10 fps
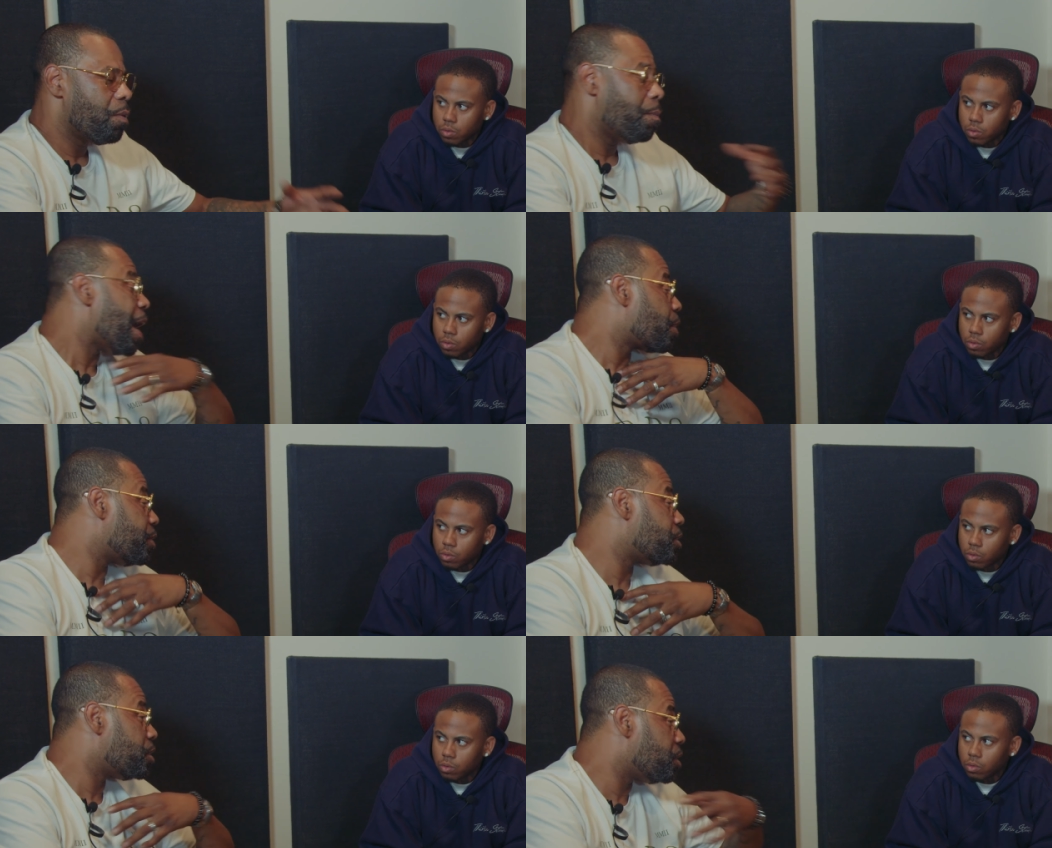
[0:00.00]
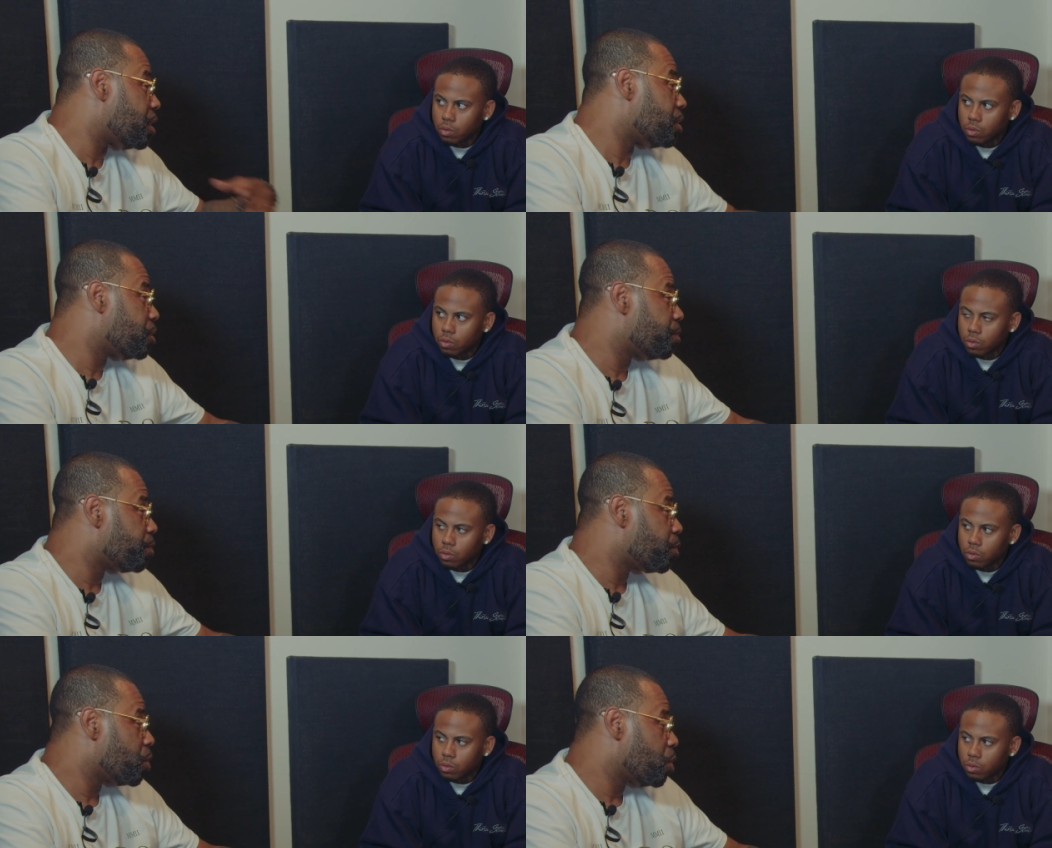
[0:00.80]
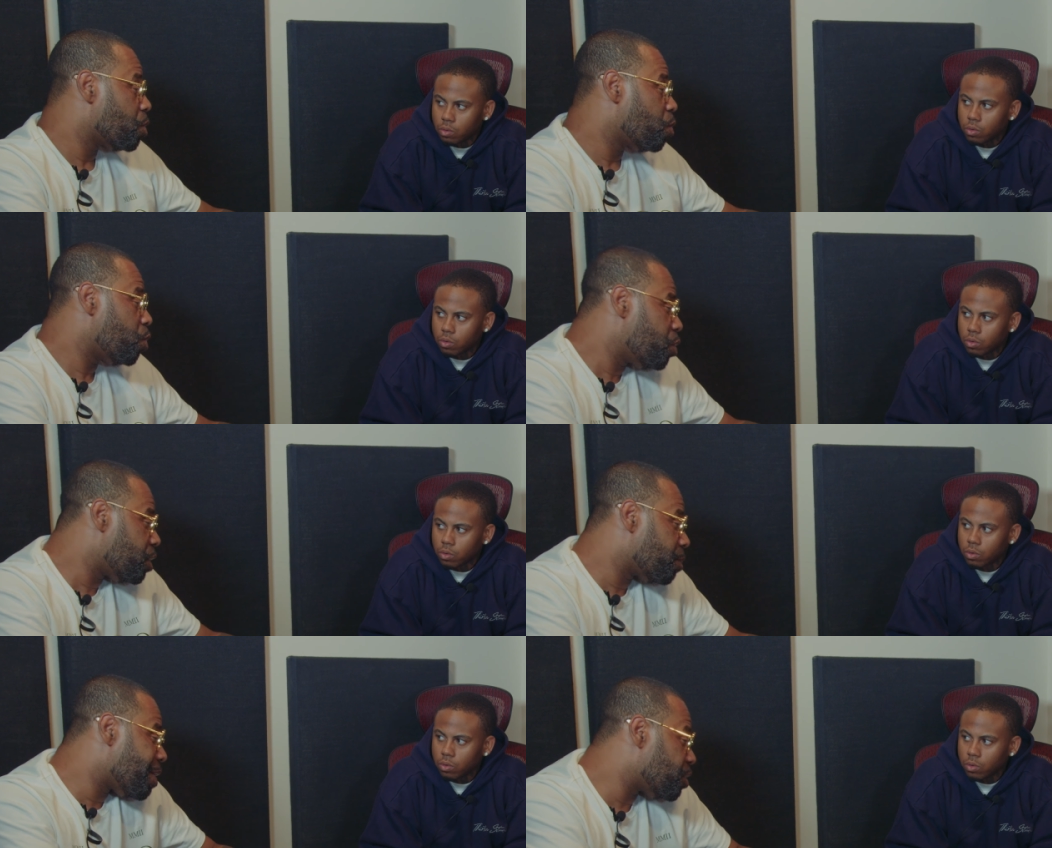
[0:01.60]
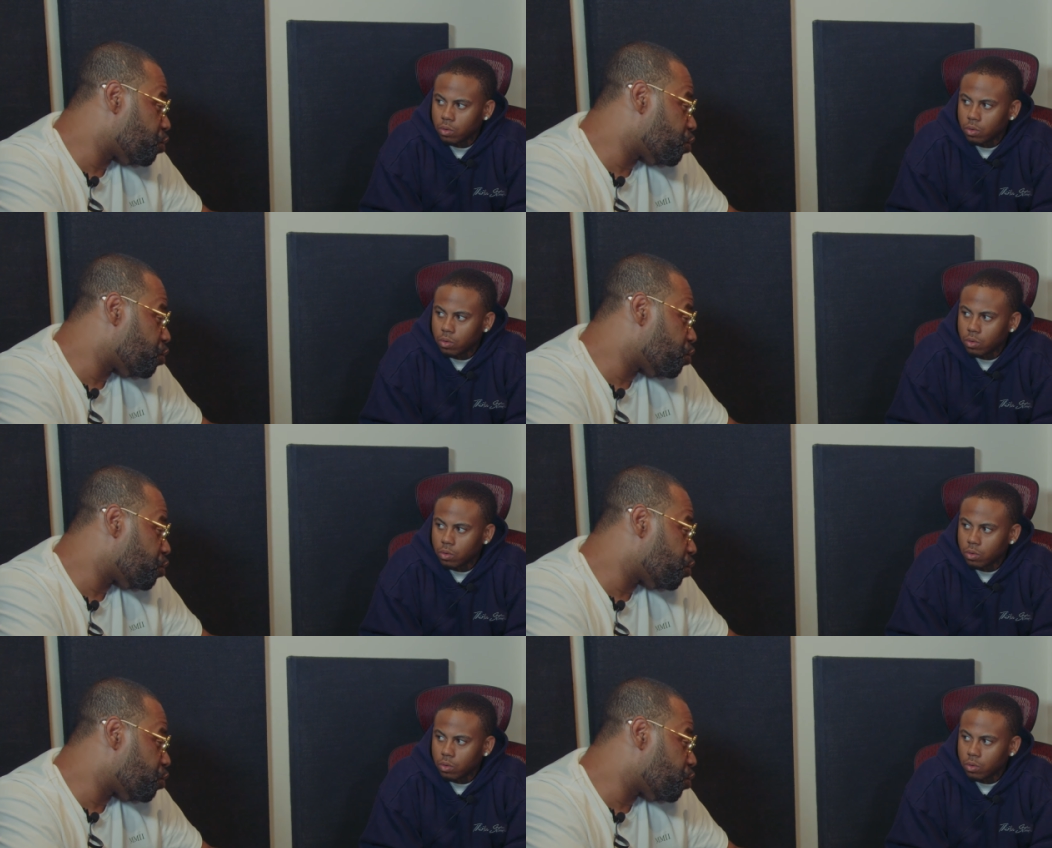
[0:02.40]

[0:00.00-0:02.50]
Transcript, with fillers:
Speaker 1: My question is this: what do you think about the